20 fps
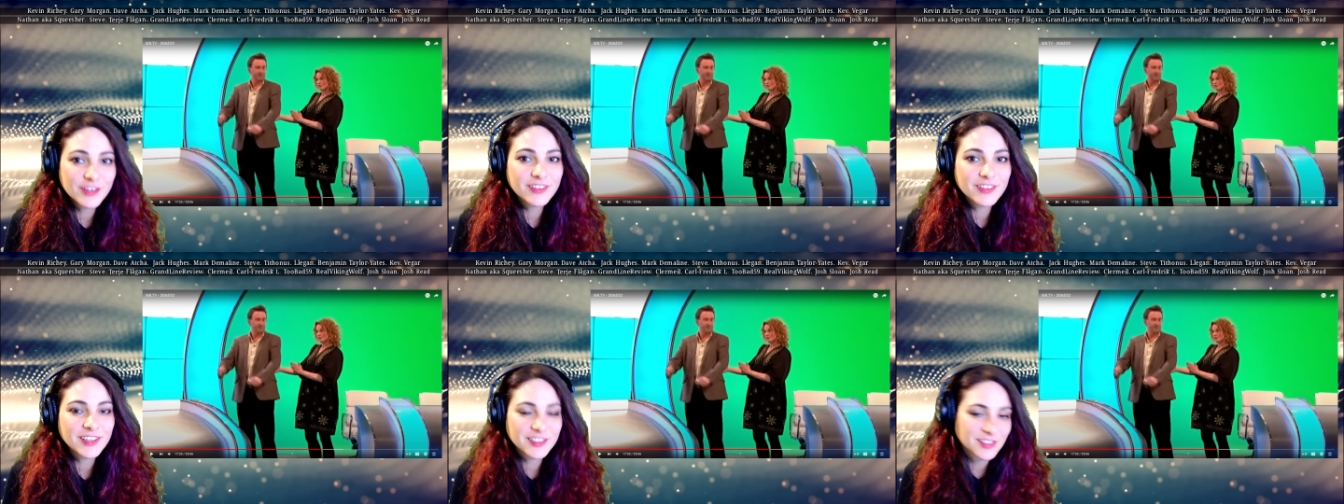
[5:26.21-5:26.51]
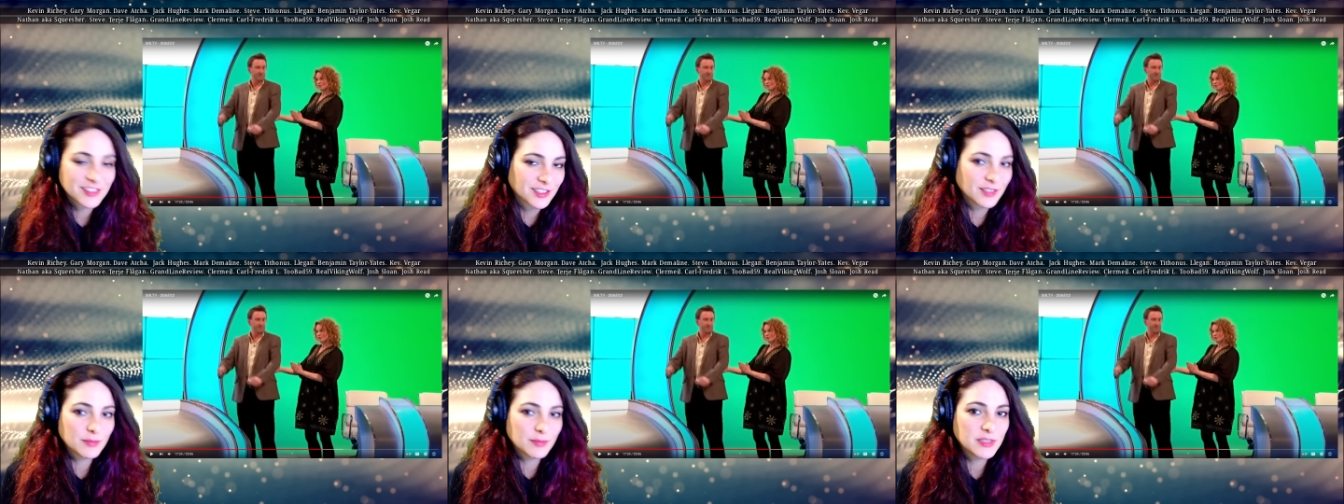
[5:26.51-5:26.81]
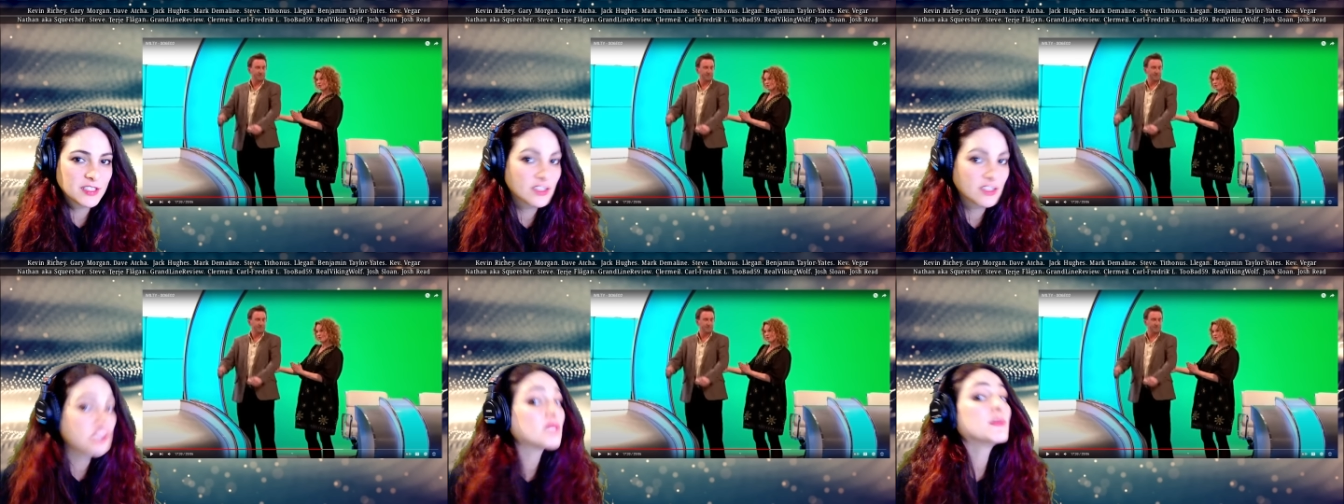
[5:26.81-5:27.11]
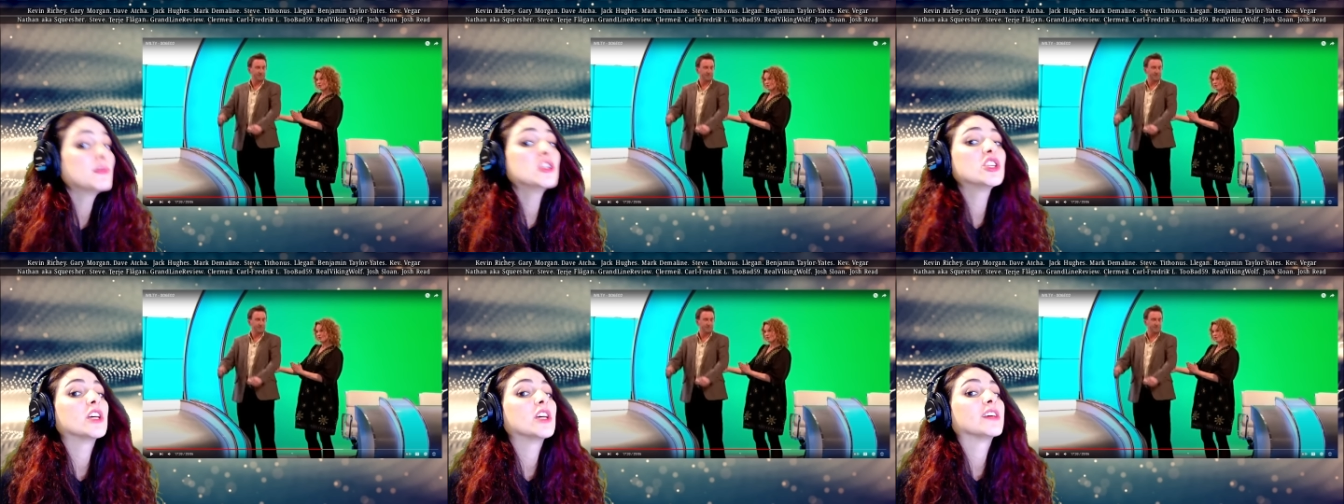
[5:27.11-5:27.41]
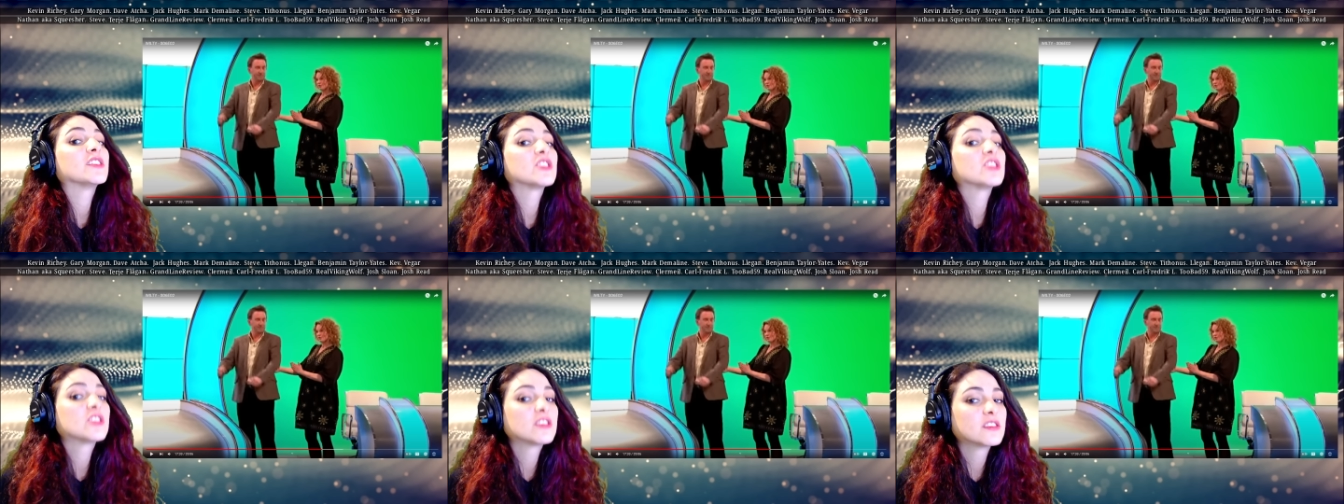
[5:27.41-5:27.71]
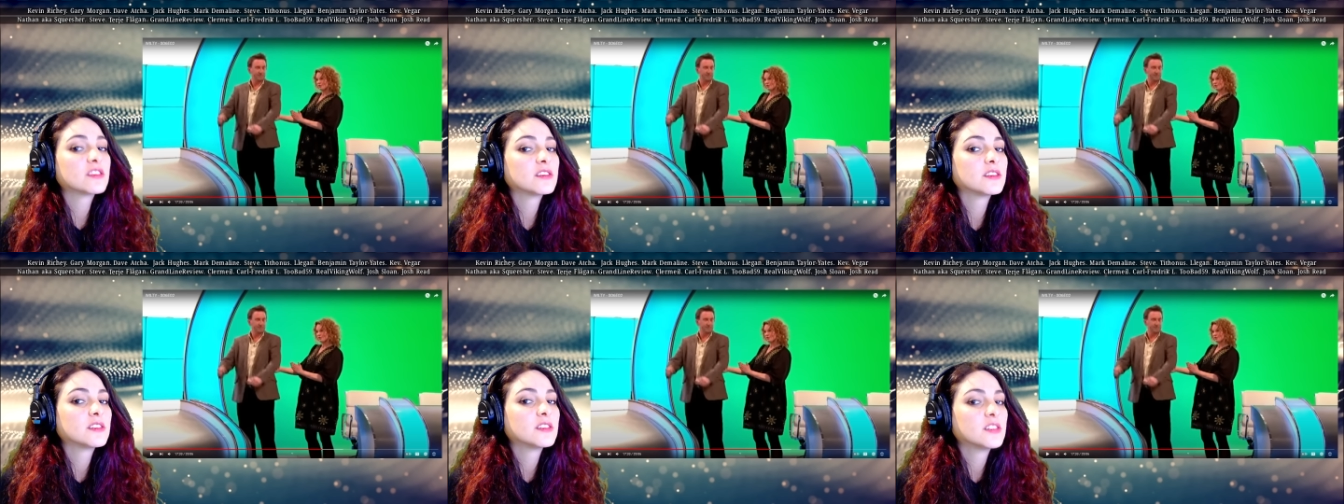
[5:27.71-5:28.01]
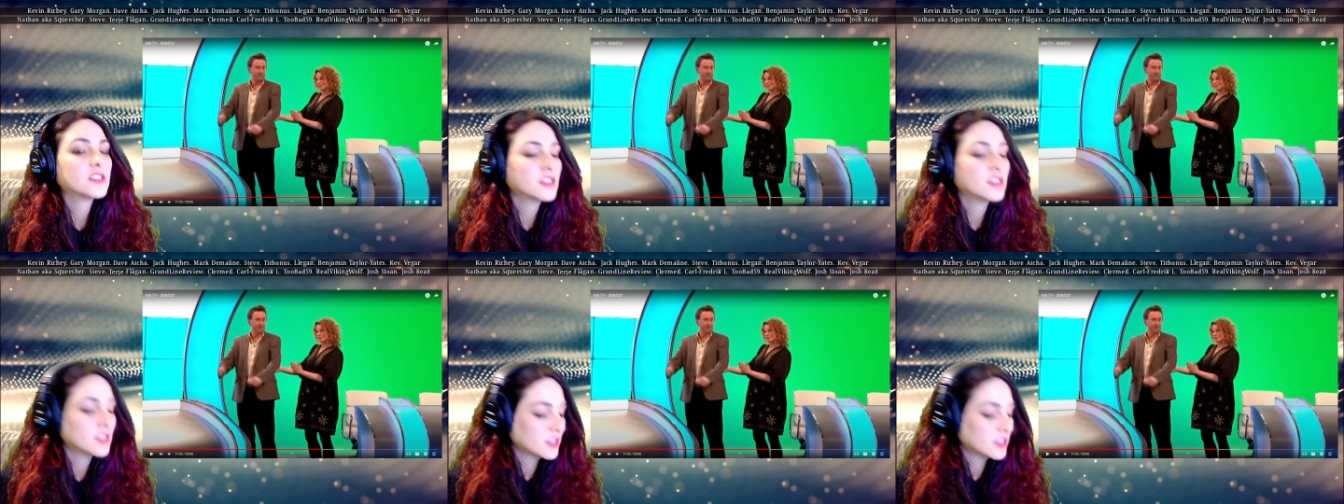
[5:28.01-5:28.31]
That's going to be suspicious.
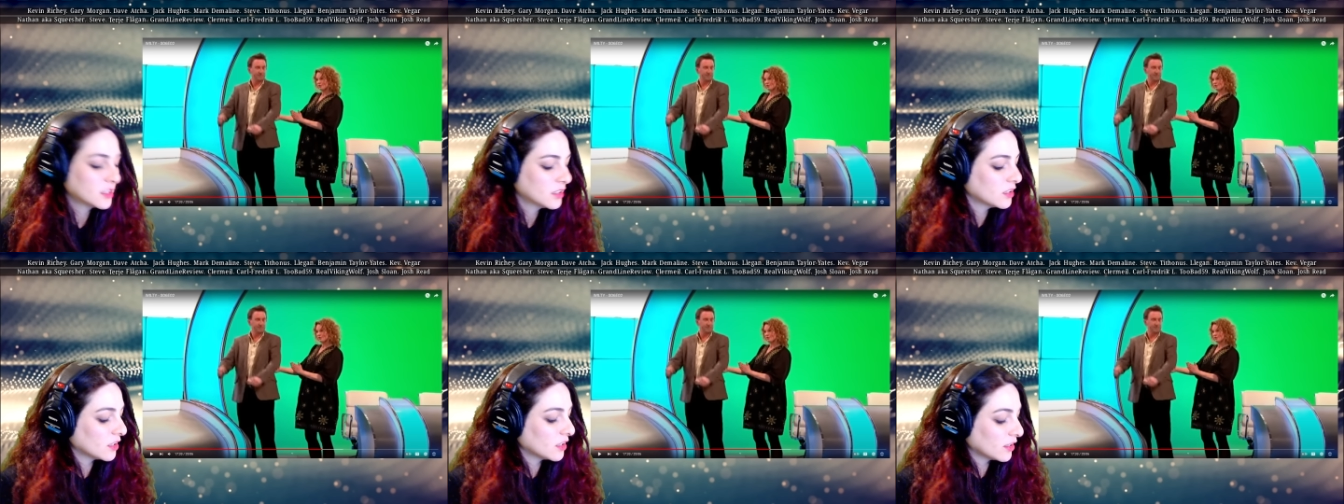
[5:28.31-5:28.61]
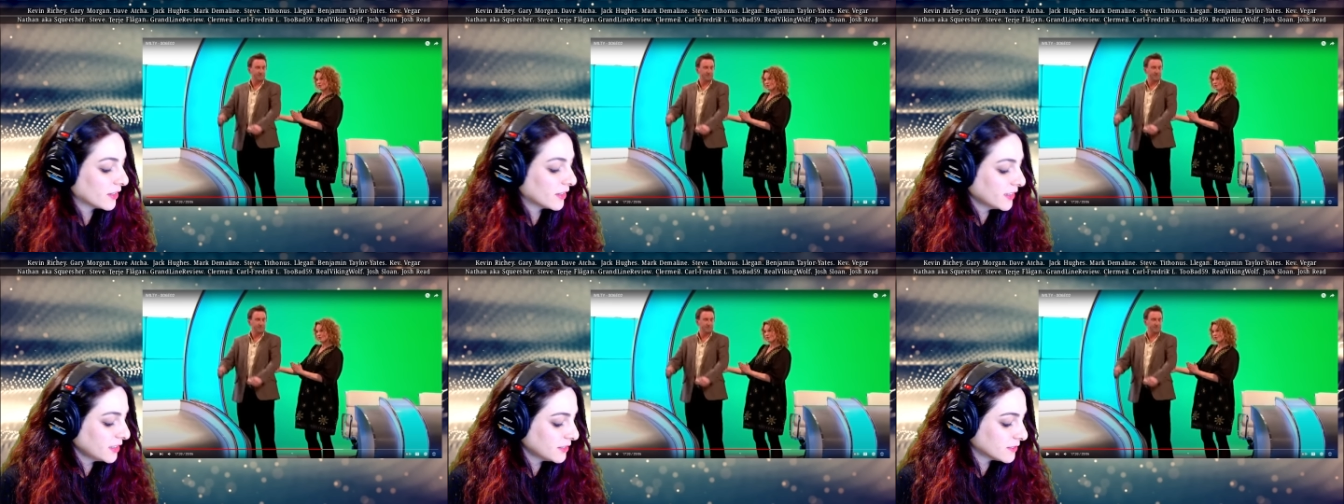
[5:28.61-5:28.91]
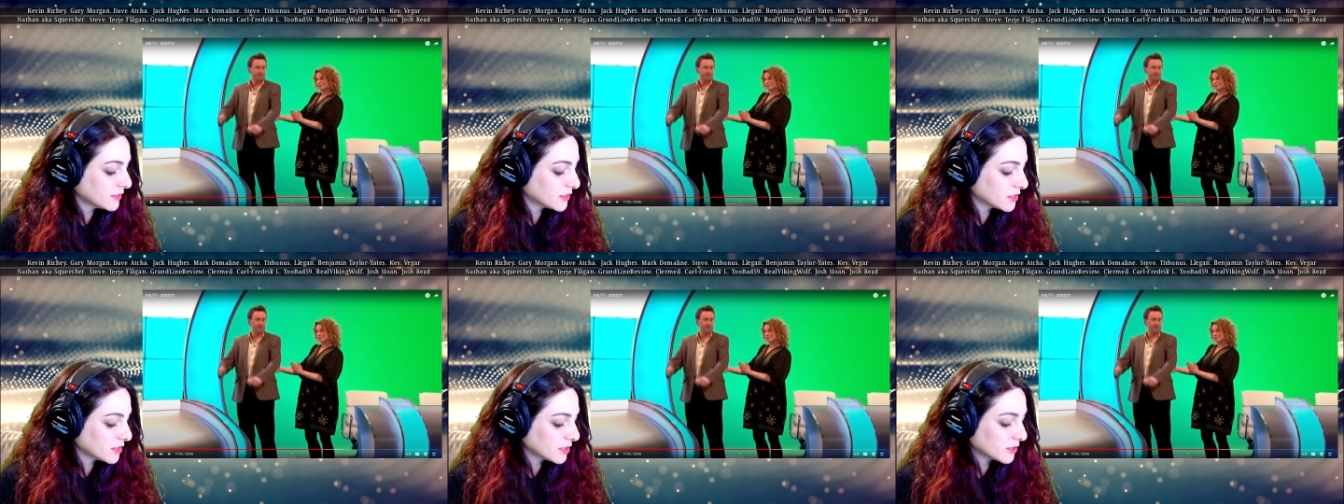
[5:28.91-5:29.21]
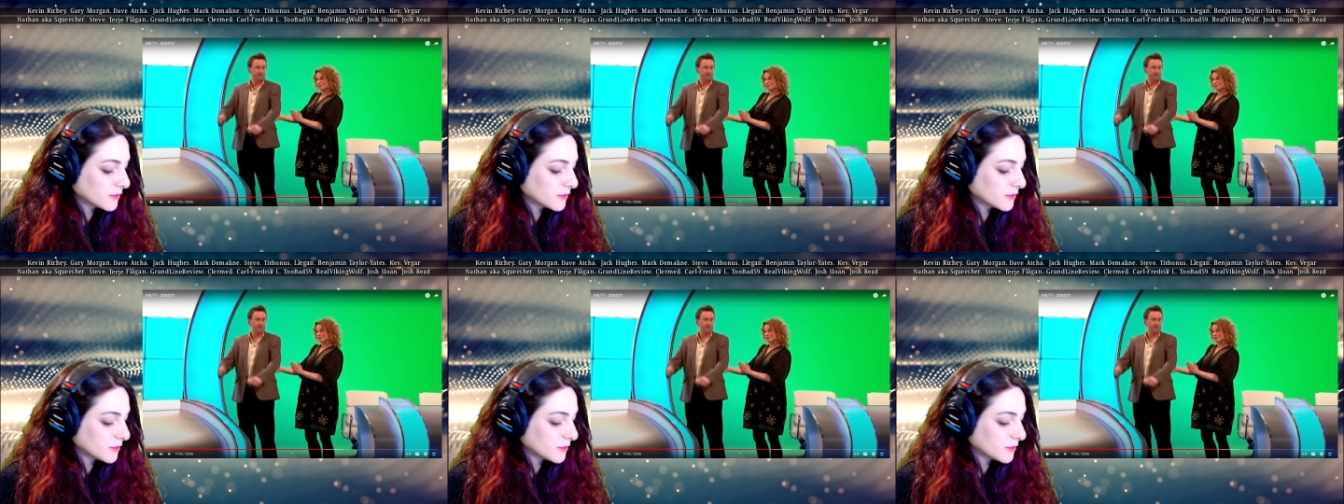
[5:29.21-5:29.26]
All right? So,